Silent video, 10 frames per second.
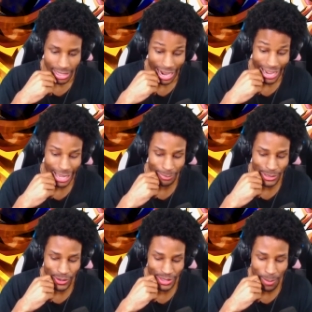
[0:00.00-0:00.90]
I am
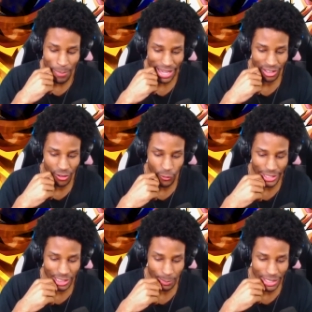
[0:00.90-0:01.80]
doing the Battle of
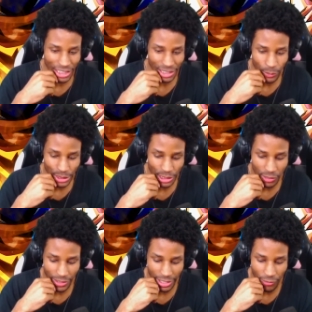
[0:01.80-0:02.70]
Wits mission, which is
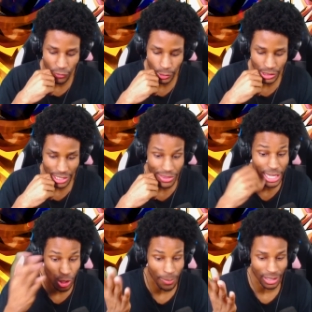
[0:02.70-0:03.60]
very unfortunate.
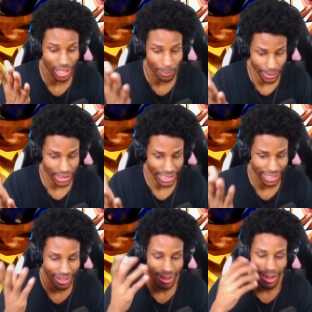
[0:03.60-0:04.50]
Thank you, Piglet. I appreciate it.